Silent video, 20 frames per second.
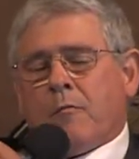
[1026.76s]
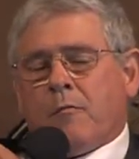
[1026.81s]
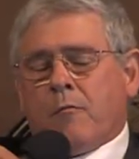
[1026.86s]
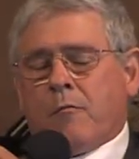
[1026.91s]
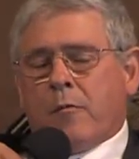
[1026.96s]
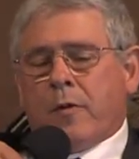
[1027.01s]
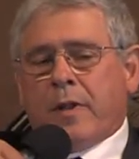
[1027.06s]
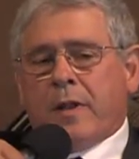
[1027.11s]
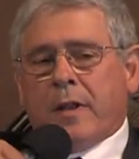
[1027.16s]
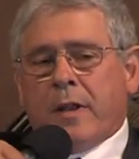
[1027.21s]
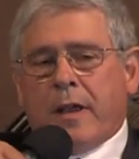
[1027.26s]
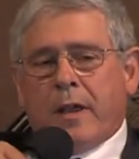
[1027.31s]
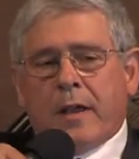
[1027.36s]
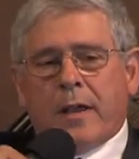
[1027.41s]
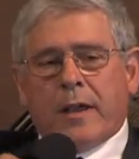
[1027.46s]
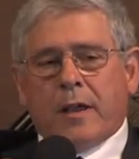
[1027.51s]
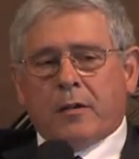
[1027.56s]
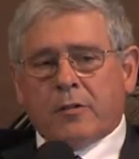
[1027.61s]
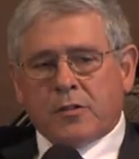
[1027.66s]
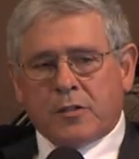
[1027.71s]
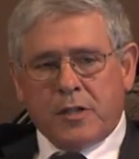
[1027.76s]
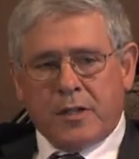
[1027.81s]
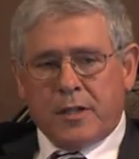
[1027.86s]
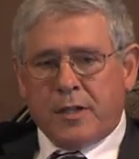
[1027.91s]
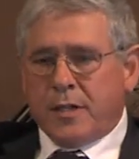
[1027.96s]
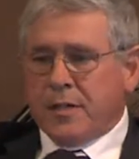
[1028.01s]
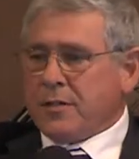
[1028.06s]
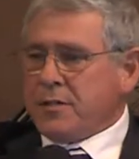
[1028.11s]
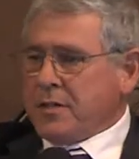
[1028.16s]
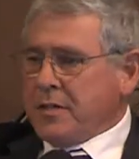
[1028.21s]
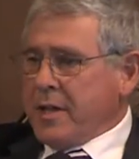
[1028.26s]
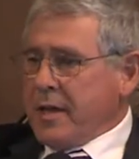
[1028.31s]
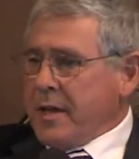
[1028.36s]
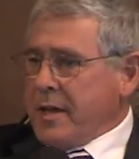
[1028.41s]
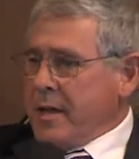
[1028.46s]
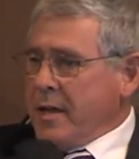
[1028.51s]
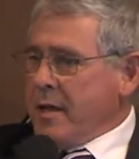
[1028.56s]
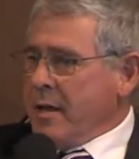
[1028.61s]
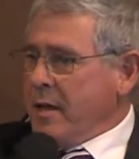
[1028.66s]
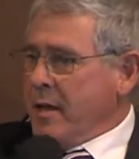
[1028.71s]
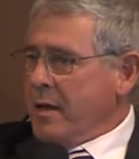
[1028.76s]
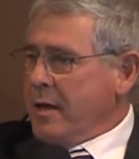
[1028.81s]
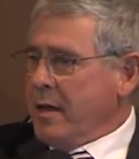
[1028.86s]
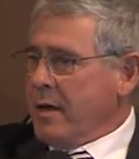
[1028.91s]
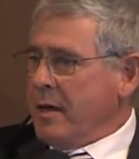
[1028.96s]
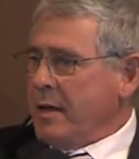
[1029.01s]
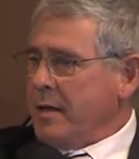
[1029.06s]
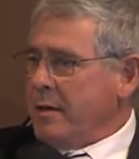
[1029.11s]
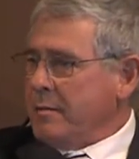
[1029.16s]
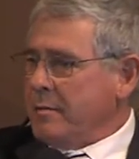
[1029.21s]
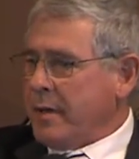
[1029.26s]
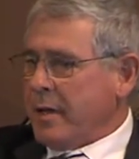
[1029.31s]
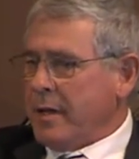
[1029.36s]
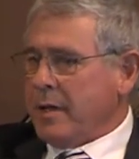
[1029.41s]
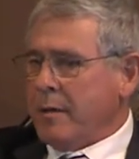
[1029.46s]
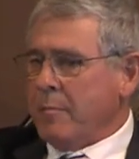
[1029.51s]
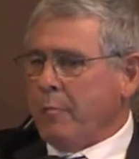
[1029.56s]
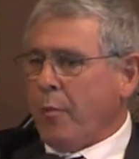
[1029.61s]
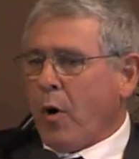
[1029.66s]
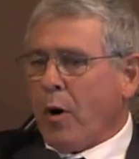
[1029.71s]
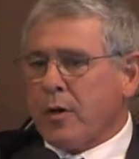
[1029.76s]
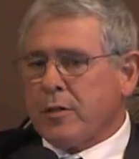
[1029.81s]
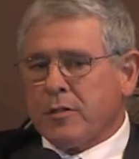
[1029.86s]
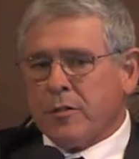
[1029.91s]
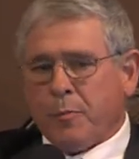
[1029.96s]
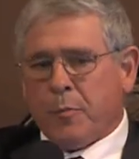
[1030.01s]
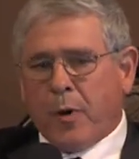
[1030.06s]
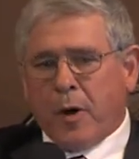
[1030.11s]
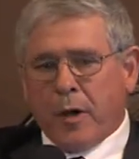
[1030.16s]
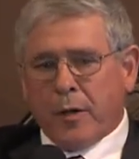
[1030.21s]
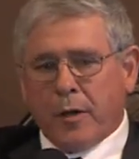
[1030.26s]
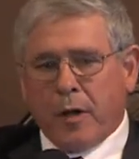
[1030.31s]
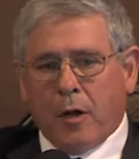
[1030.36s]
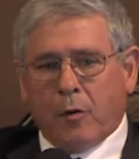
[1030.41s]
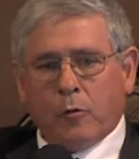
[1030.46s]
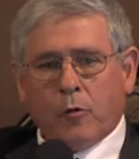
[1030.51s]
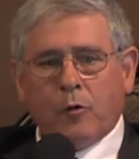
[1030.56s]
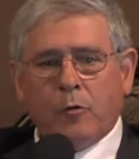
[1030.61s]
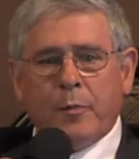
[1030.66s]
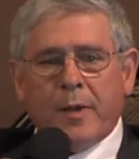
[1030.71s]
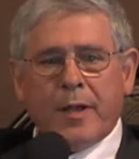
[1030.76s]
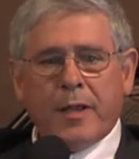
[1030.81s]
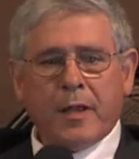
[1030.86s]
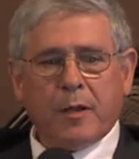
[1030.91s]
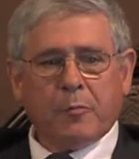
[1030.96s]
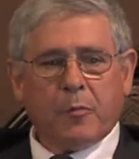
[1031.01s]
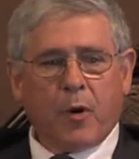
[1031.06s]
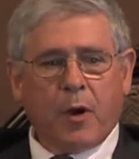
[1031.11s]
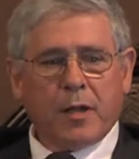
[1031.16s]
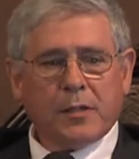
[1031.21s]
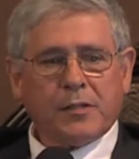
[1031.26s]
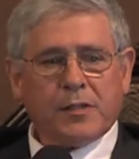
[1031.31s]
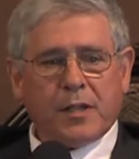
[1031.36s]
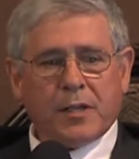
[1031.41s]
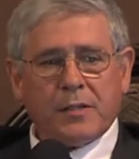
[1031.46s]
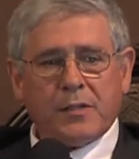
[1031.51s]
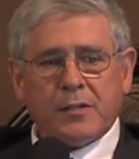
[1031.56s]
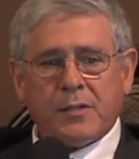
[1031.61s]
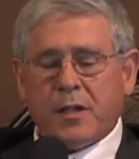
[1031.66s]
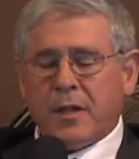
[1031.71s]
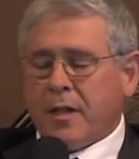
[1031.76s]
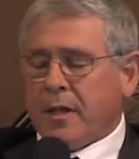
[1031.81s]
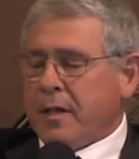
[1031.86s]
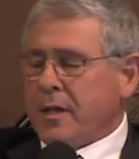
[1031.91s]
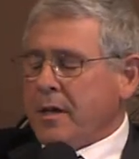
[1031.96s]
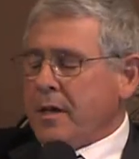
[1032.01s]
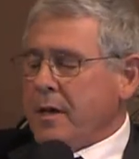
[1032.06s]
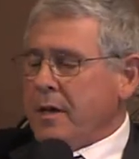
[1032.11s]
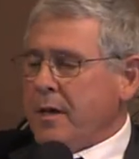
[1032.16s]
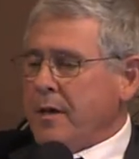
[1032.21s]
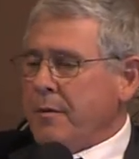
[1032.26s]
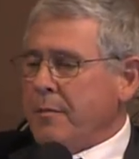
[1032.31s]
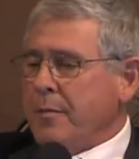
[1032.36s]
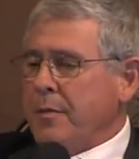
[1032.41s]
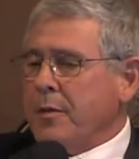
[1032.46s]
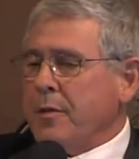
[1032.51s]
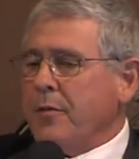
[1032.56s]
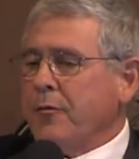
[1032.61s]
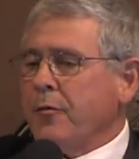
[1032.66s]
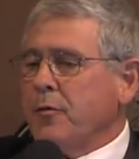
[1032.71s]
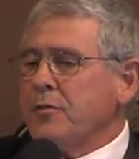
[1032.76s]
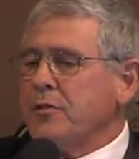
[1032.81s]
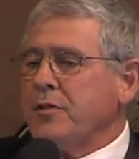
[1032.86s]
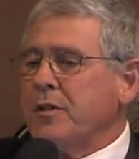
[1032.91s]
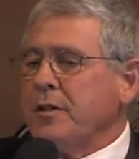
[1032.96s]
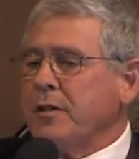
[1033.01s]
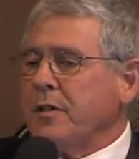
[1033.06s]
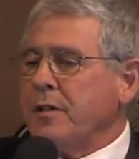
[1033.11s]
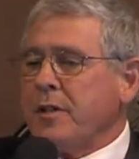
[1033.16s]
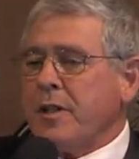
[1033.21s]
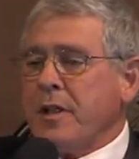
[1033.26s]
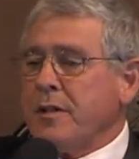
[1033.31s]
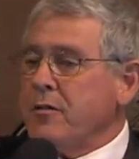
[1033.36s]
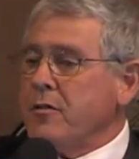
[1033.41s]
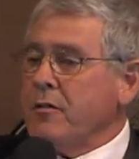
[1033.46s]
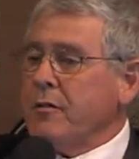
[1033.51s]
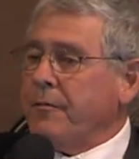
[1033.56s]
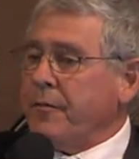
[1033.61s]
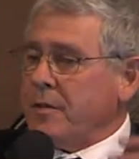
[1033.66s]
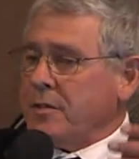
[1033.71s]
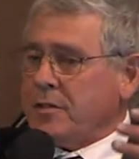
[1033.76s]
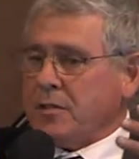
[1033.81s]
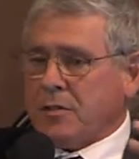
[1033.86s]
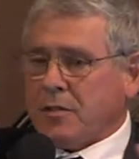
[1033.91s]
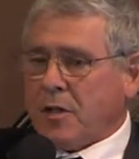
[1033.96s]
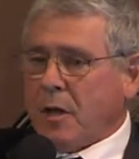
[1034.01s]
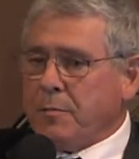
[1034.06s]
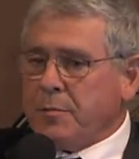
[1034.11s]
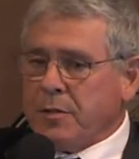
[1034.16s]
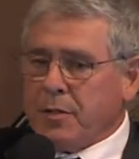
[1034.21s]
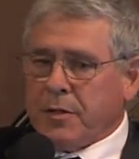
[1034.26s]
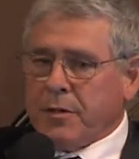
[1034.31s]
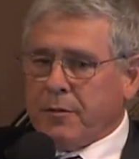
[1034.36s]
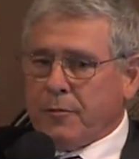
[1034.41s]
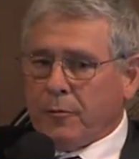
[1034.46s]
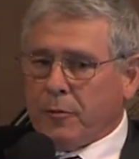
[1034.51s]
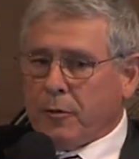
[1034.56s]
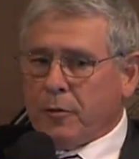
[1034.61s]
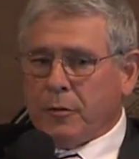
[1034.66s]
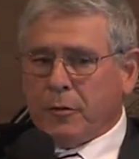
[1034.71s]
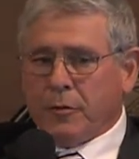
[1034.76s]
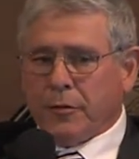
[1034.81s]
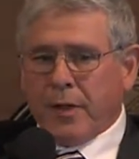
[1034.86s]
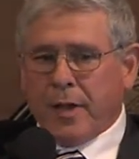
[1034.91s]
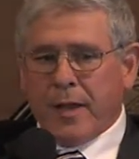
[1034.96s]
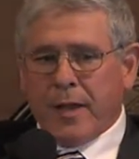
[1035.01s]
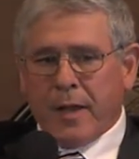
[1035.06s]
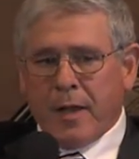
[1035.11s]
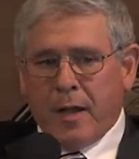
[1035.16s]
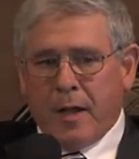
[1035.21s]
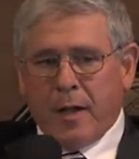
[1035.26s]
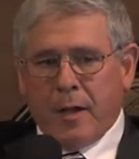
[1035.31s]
When LCDC embarks upon a rulemaking process, the first thing that they do, if it's a substantive rule, they